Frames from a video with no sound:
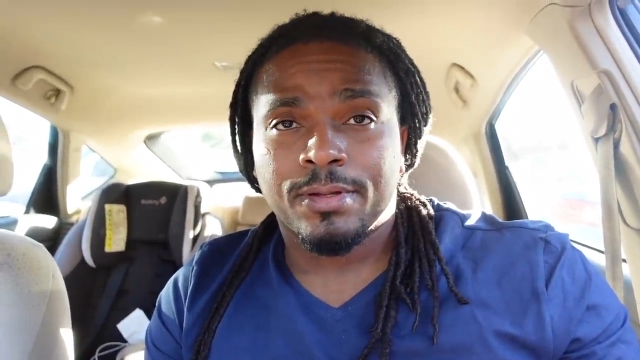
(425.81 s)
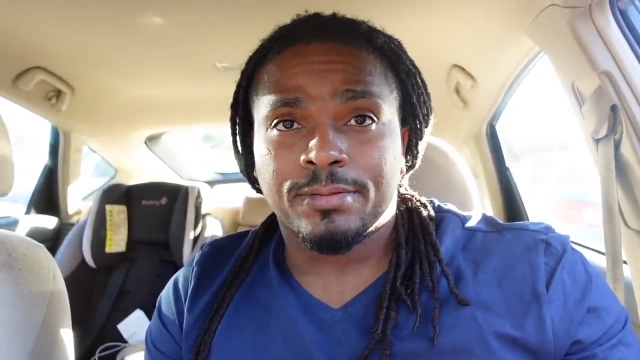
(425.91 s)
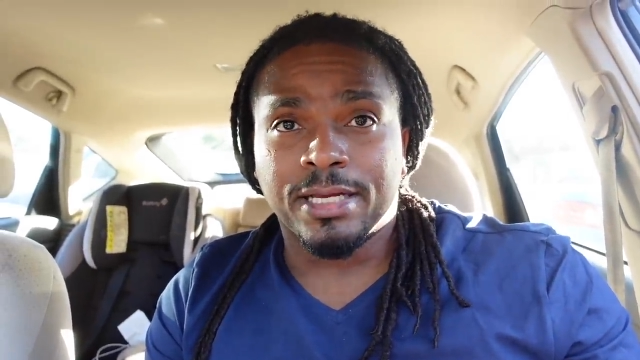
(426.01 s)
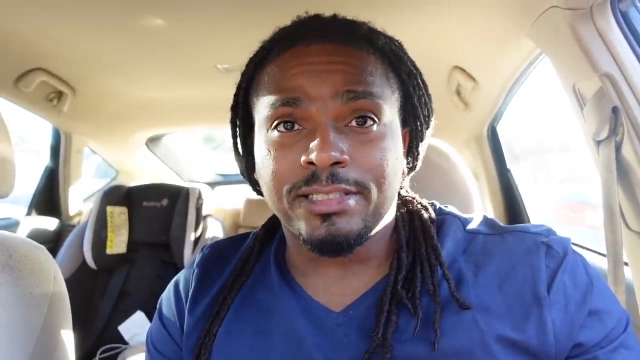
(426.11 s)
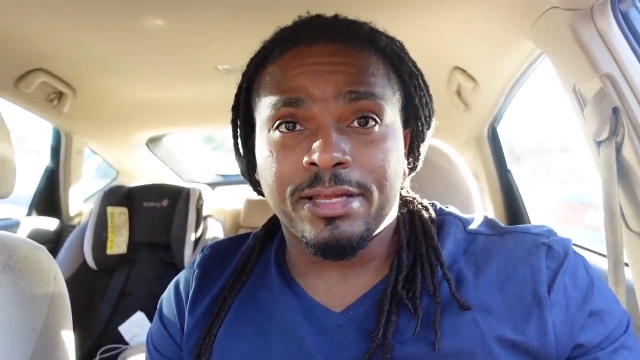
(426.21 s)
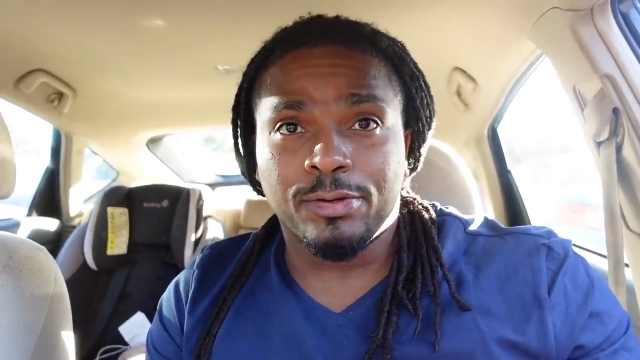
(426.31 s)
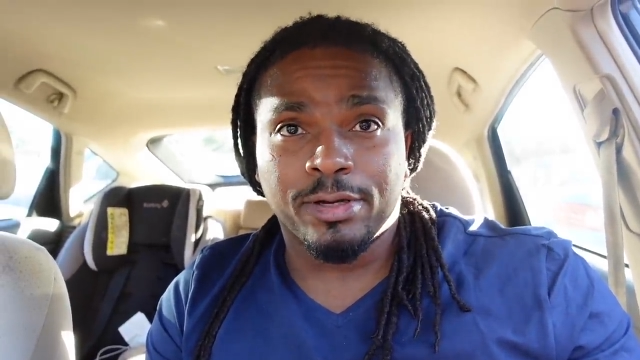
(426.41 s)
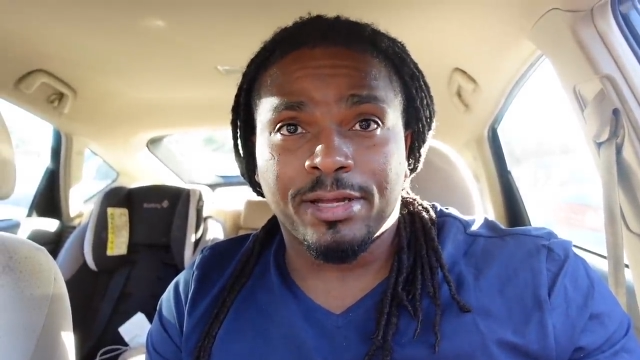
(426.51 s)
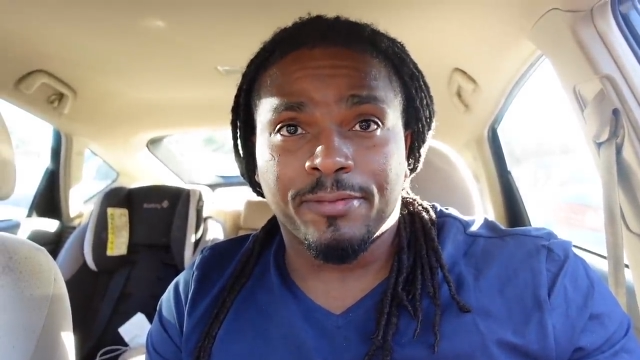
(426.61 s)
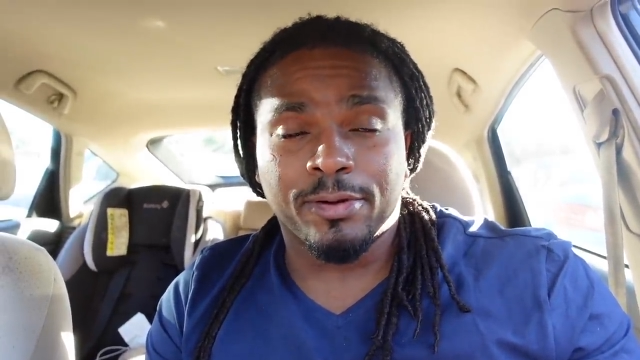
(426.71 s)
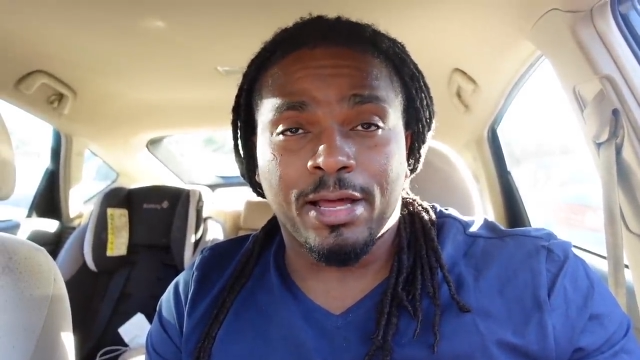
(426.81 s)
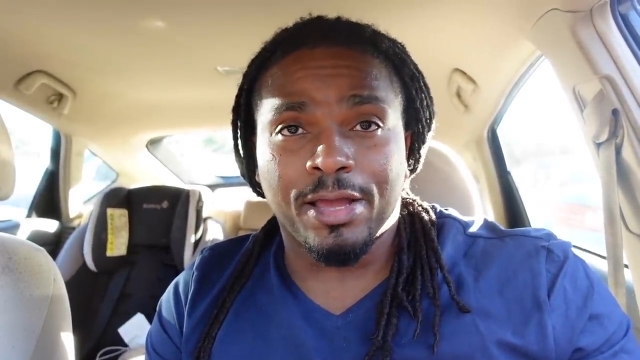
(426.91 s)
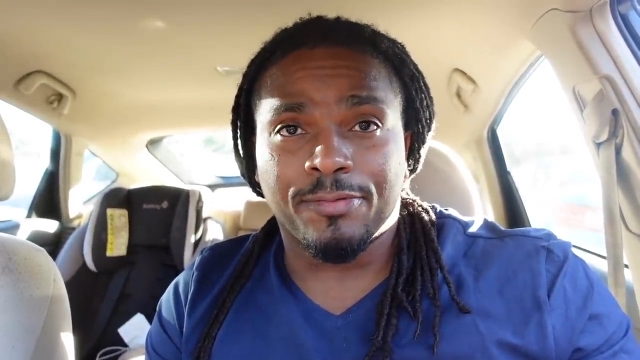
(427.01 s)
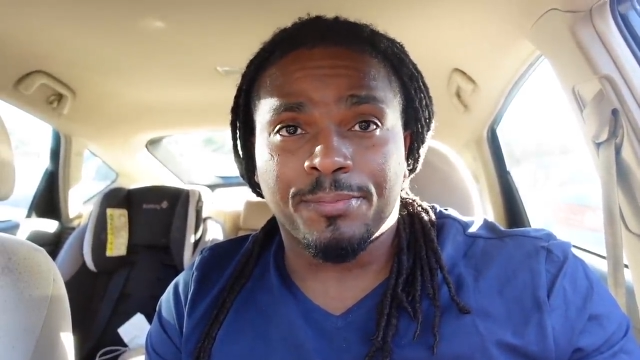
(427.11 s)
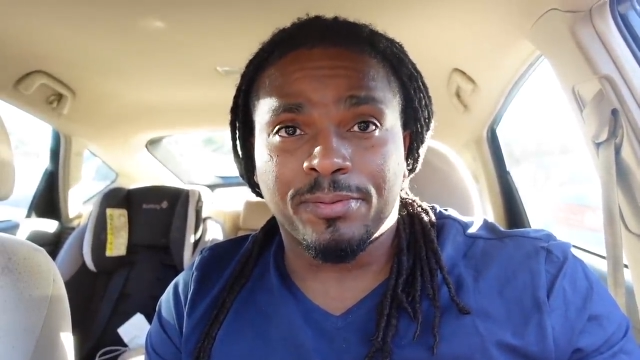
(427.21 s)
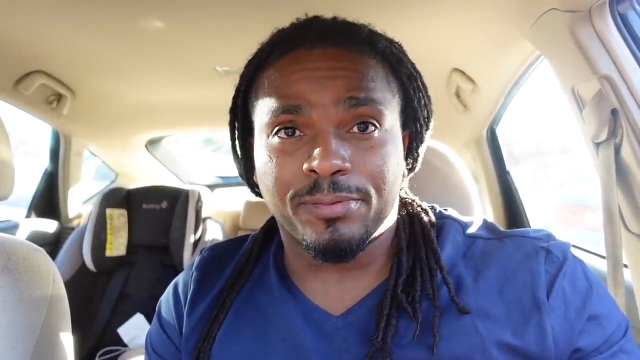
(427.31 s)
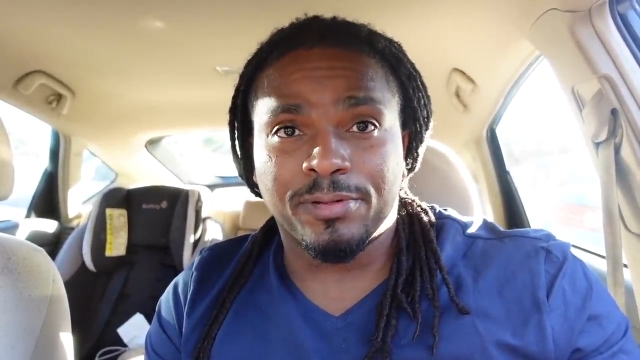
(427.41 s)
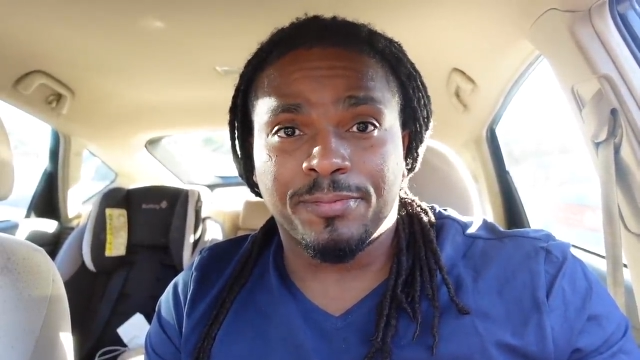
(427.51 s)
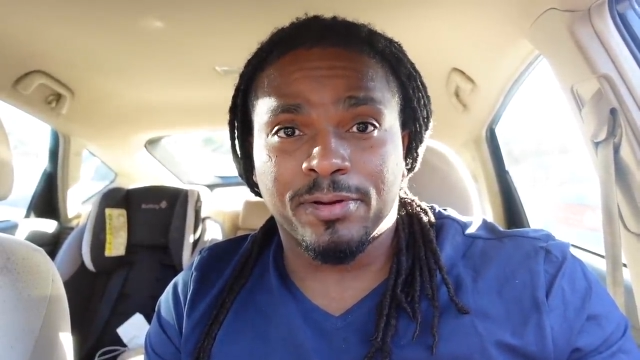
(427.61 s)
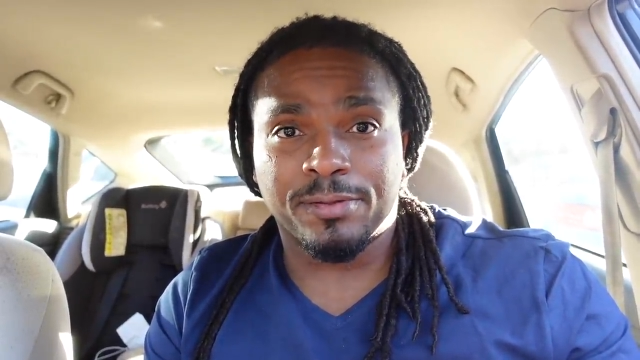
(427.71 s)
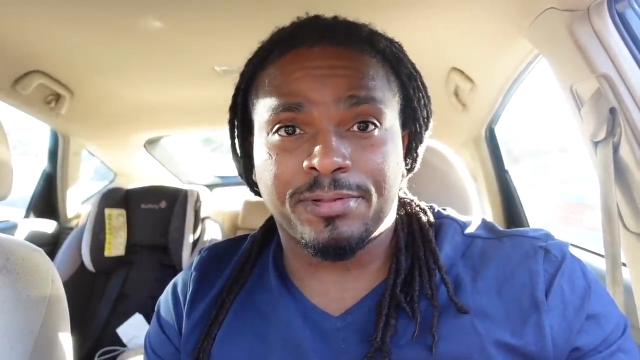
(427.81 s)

That's how you look in real life. To, to,